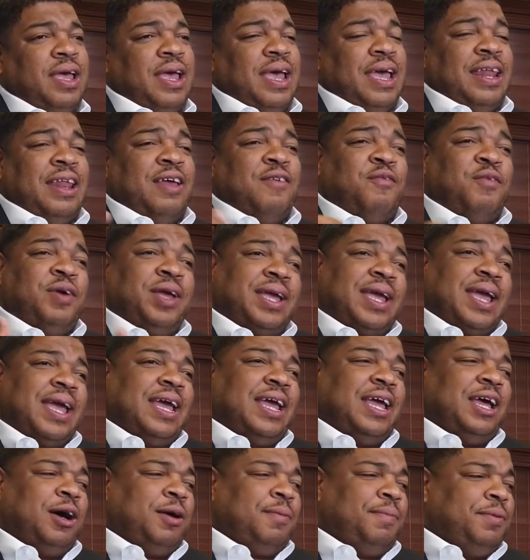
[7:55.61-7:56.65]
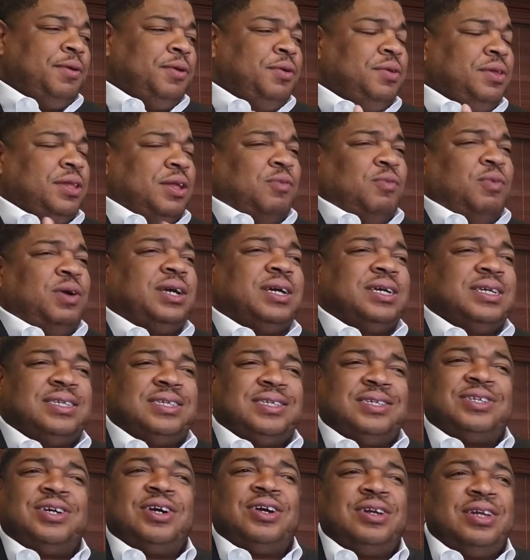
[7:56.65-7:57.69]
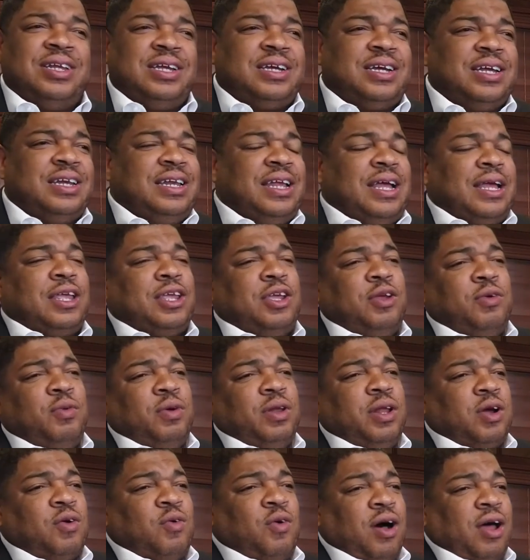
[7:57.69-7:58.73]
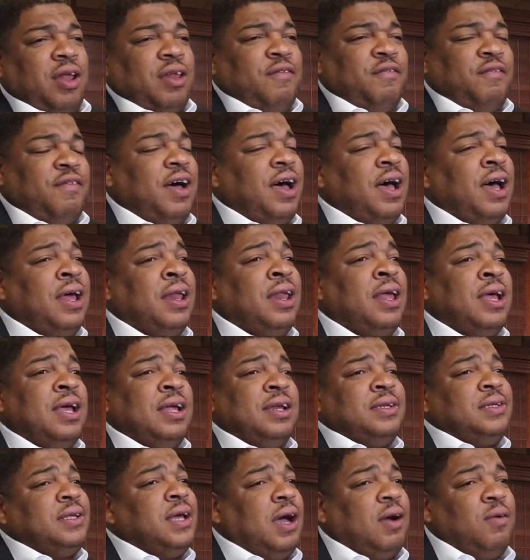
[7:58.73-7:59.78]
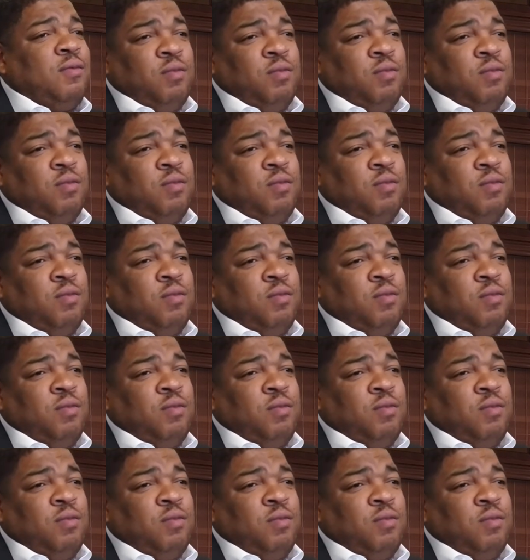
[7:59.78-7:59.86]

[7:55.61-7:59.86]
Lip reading: And if we can't help you, then we can certainly connect you with a qualified top